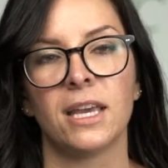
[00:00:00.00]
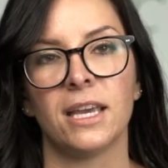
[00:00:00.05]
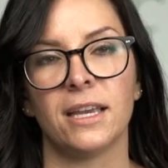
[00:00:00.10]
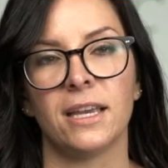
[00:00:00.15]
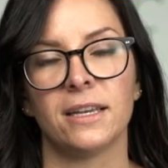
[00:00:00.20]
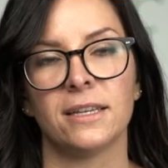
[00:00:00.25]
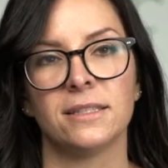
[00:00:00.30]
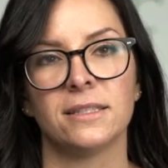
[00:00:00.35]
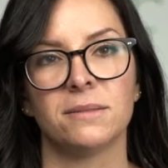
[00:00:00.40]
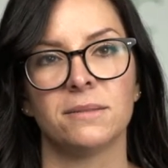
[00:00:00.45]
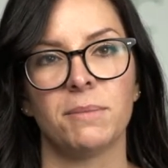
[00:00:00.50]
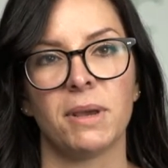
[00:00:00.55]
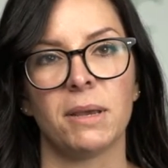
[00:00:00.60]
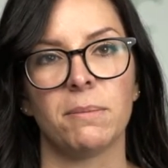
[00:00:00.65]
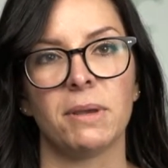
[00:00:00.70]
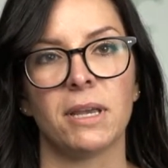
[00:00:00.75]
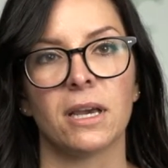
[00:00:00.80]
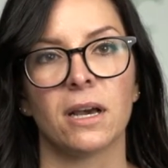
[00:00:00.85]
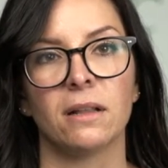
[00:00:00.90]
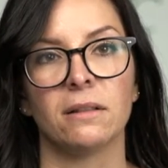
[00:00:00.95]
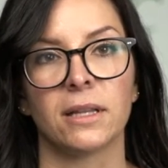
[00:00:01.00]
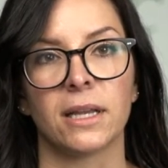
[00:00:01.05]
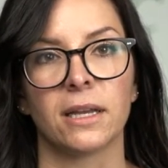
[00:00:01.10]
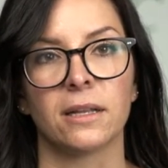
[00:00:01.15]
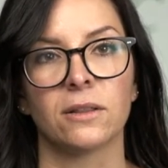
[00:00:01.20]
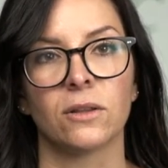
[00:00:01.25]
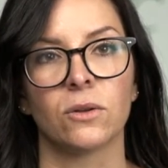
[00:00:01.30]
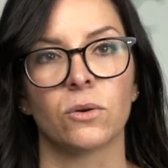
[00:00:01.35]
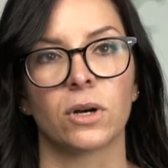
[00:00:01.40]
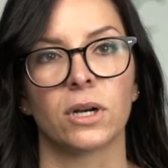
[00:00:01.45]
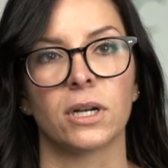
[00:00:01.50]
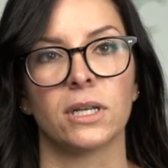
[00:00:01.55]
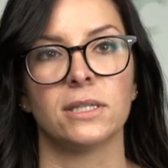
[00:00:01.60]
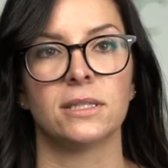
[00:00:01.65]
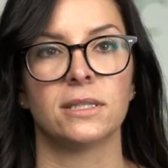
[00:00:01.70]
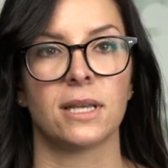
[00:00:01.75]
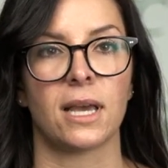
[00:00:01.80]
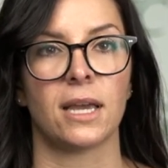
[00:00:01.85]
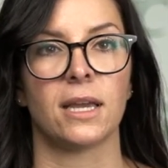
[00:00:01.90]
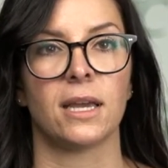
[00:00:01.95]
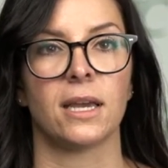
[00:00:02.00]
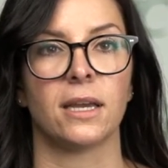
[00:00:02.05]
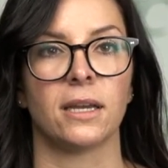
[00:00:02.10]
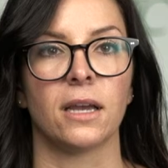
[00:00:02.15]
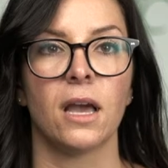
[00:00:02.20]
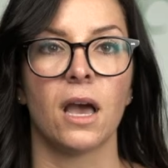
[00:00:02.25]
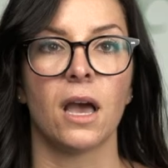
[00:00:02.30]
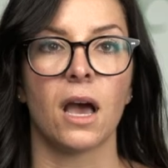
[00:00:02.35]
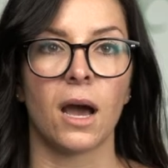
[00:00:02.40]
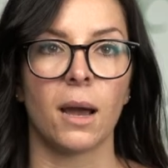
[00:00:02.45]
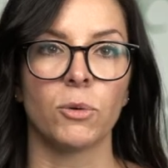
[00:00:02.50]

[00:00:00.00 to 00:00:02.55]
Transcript: is maybe a landlord is saying,